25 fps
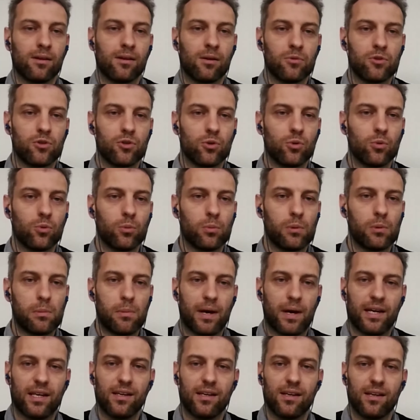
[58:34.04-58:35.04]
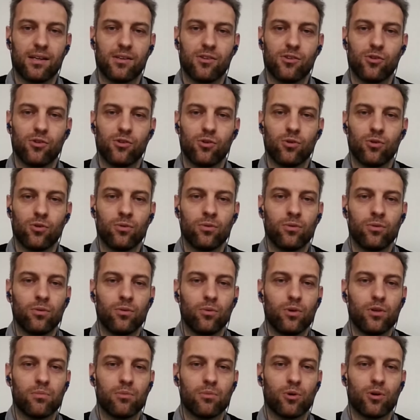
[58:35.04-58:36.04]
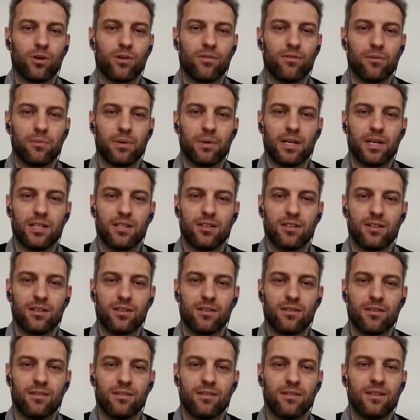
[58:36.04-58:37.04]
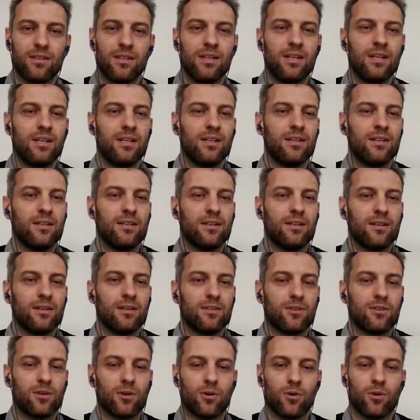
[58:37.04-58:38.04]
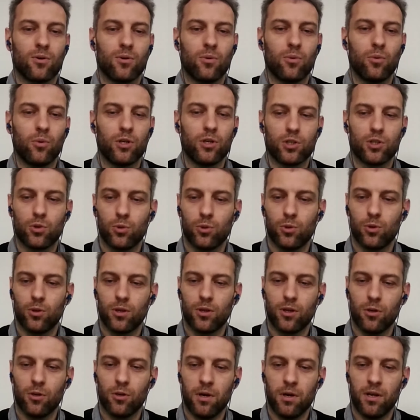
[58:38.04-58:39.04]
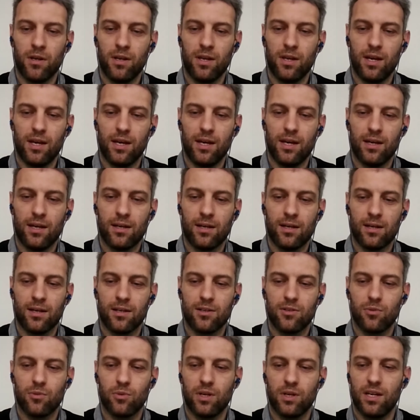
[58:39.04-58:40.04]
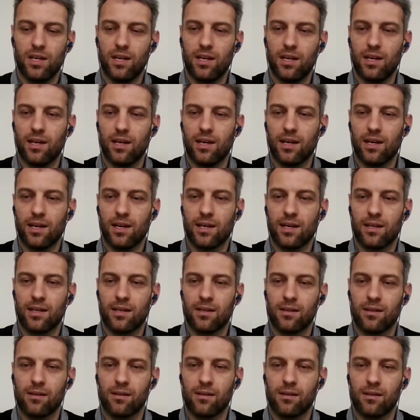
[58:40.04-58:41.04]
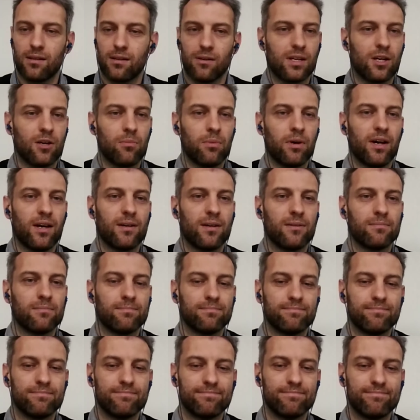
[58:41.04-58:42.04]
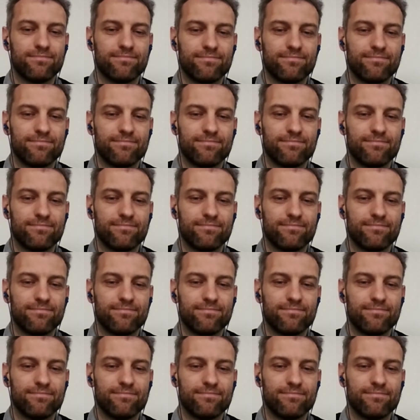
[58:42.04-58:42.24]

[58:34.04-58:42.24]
And I'm sure we'll be back again soon with more information. So wish you all a good Monday and a nice week. And I'll say goodbye.